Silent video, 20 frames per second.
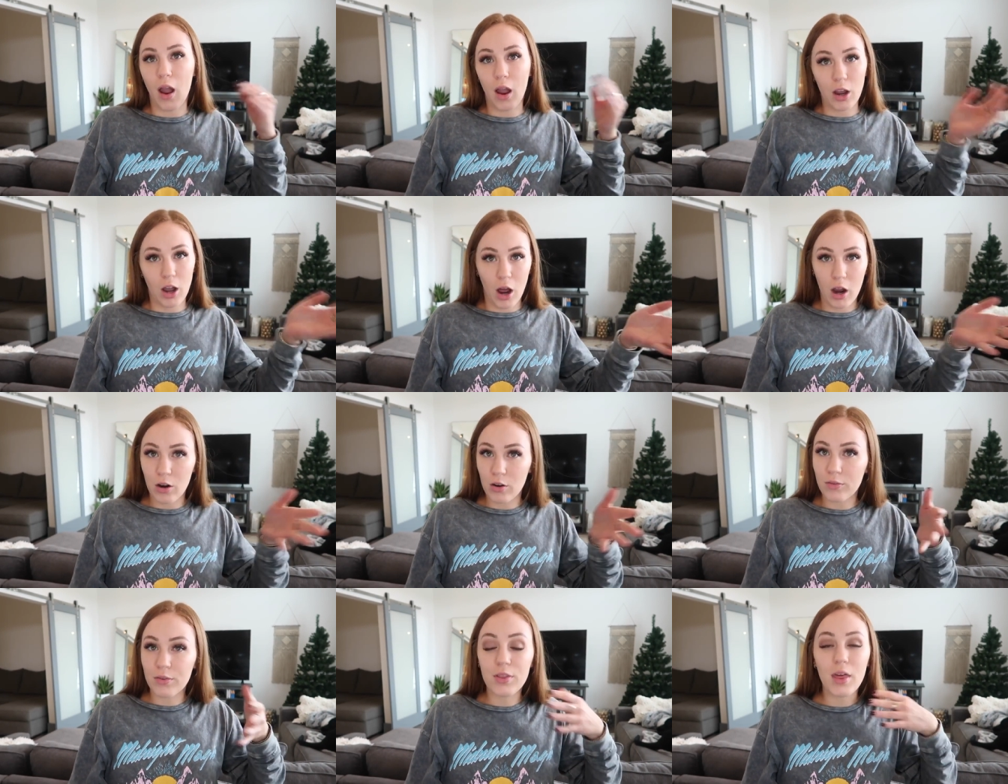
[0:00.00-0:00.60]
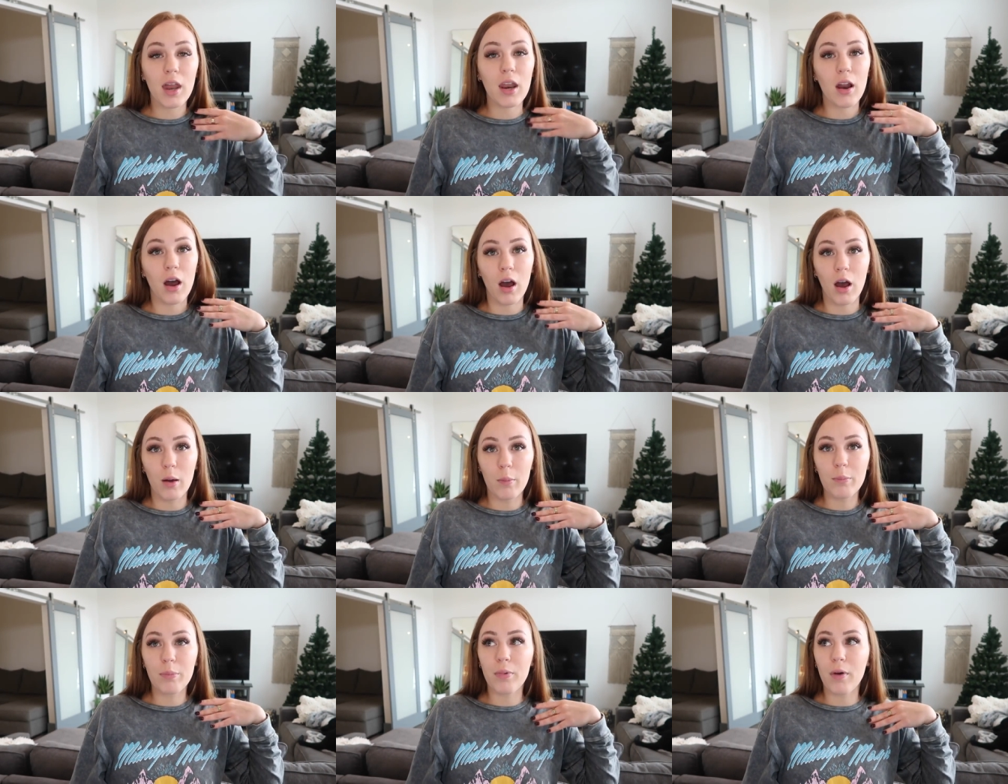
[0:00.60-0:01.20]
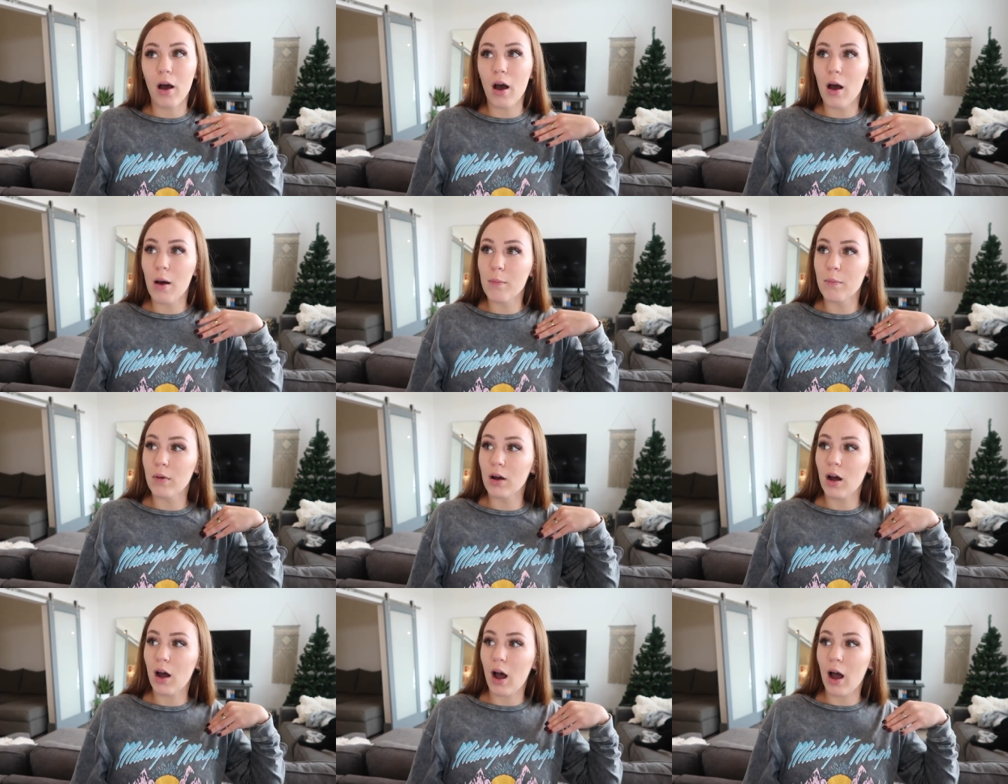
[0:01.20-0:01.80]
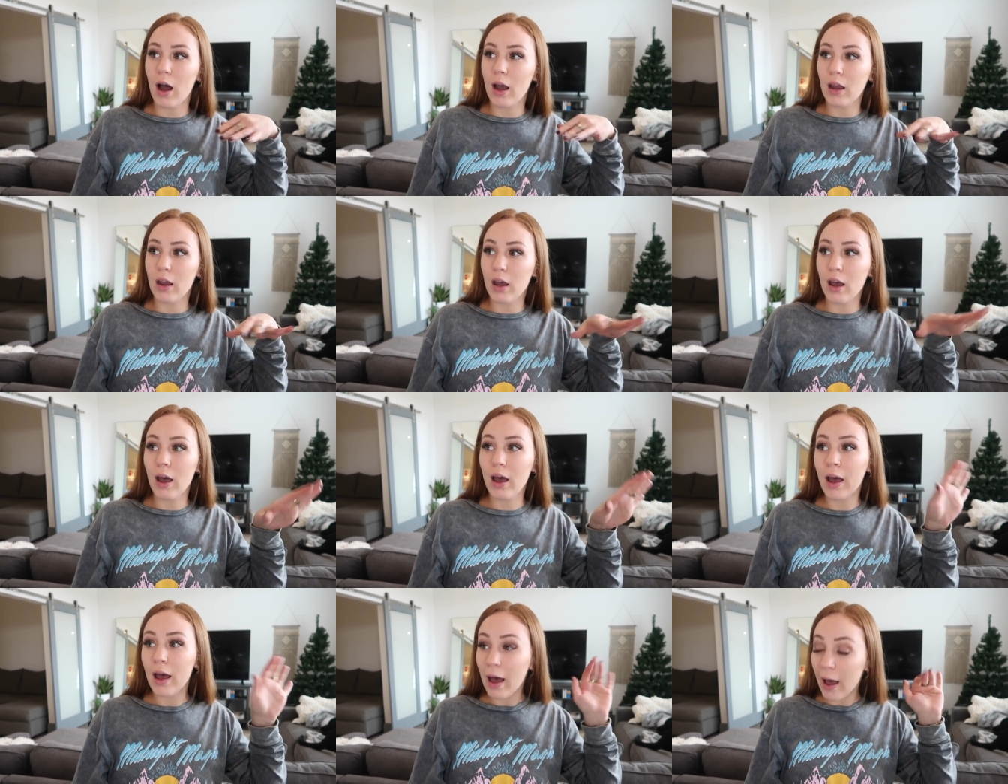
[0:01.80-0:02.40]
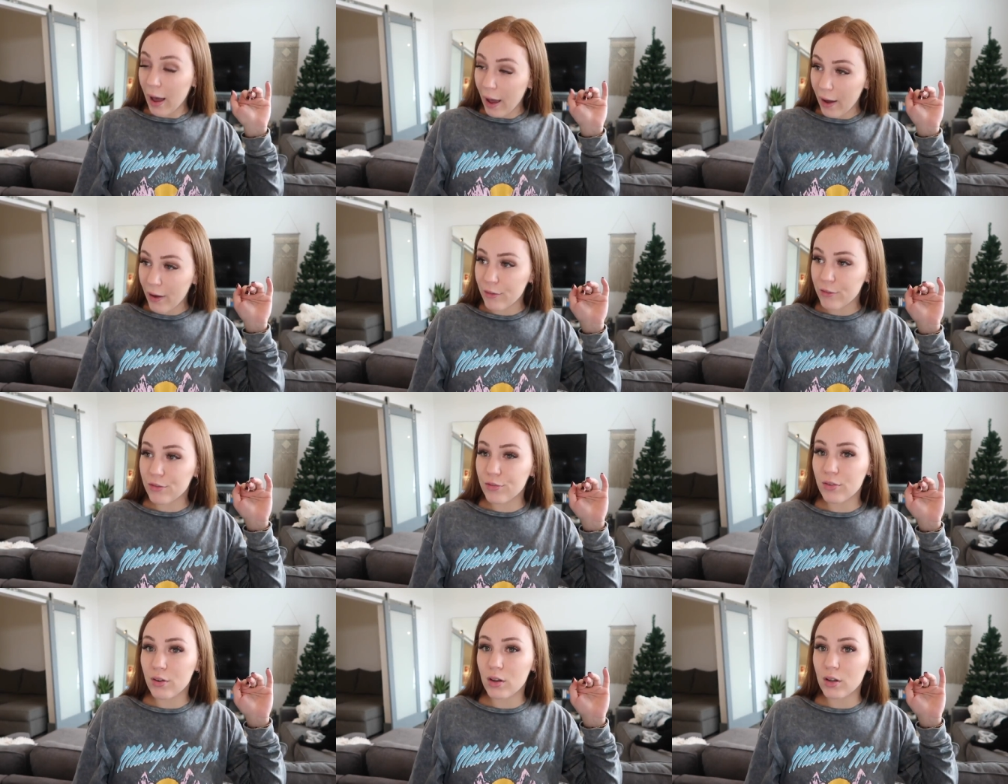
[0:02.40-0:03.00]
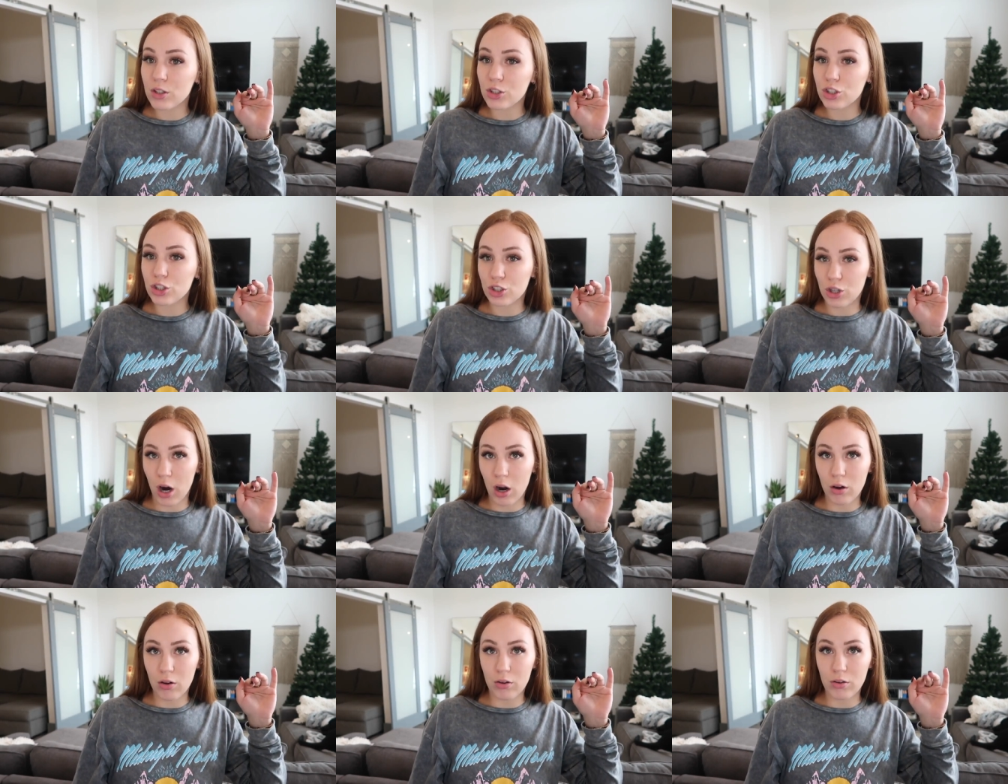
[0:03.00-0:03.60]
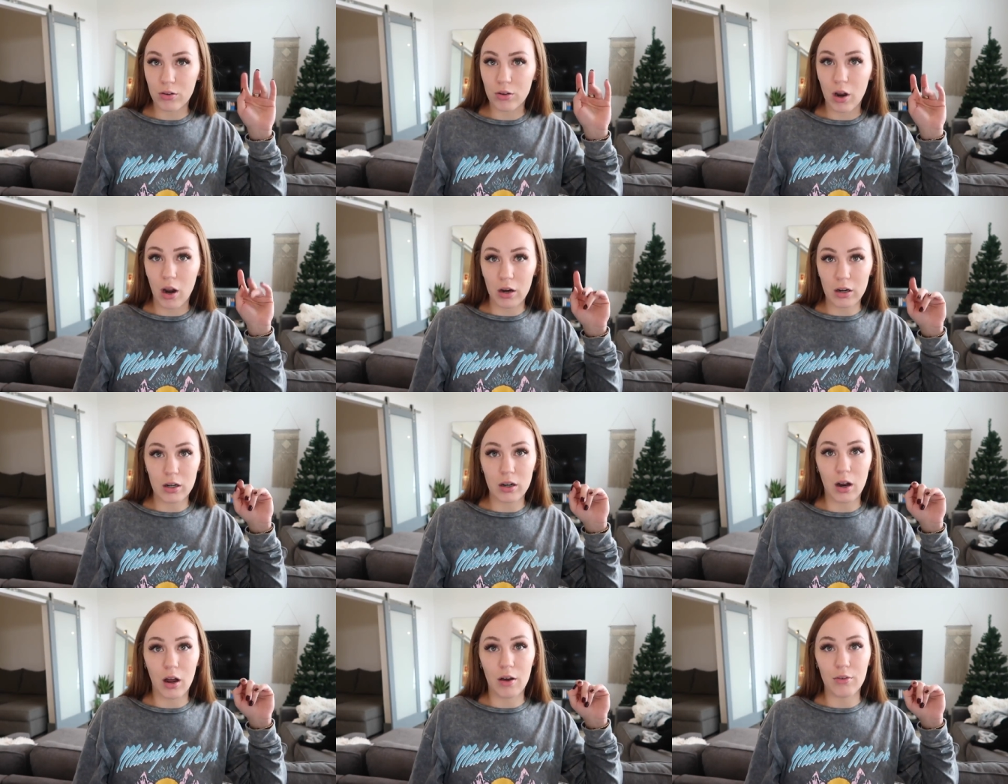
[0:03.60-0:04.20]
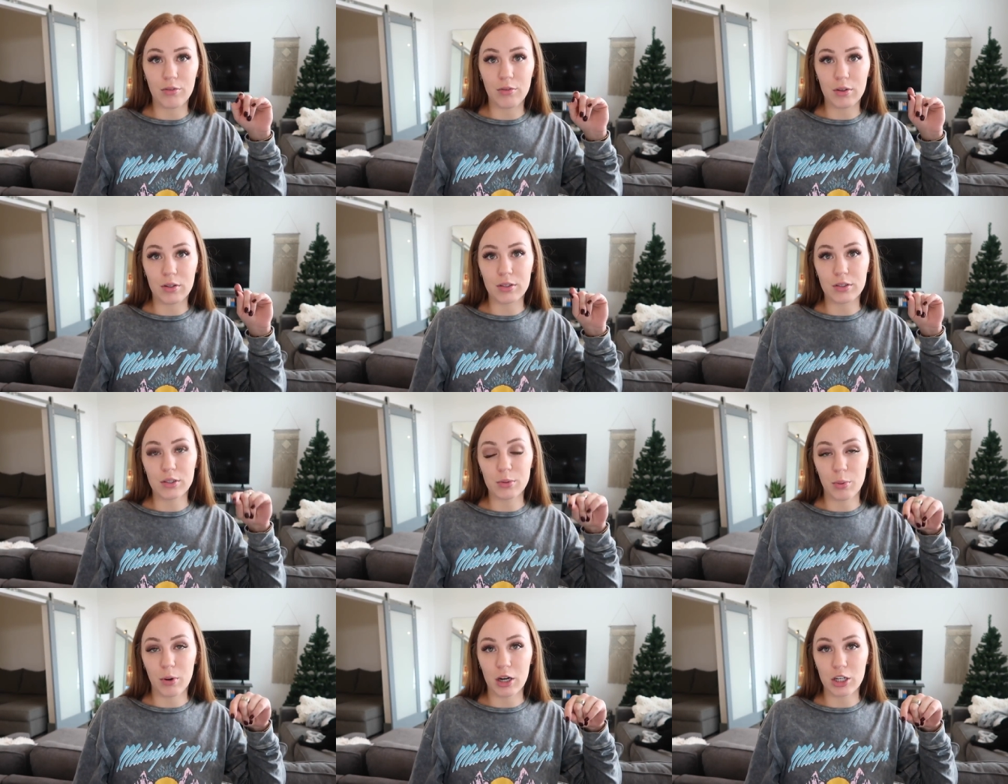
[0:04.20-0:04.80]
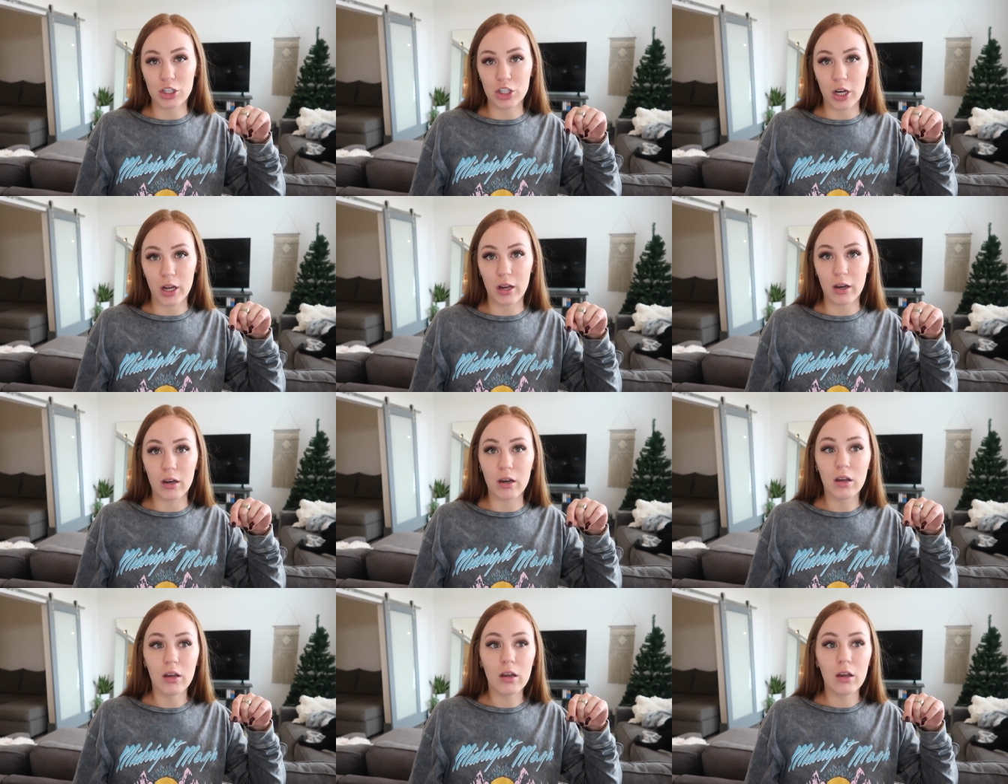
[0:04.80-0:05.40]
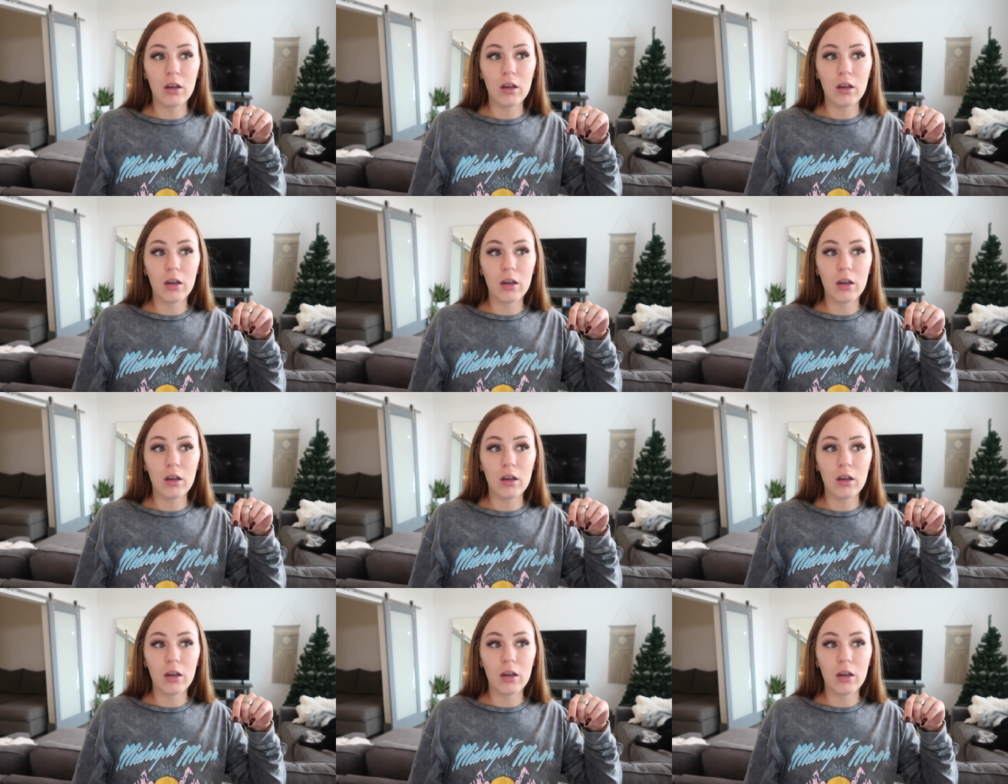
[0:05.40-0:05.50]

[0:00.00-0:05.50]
got over that hump. I have struggled on and off with depression.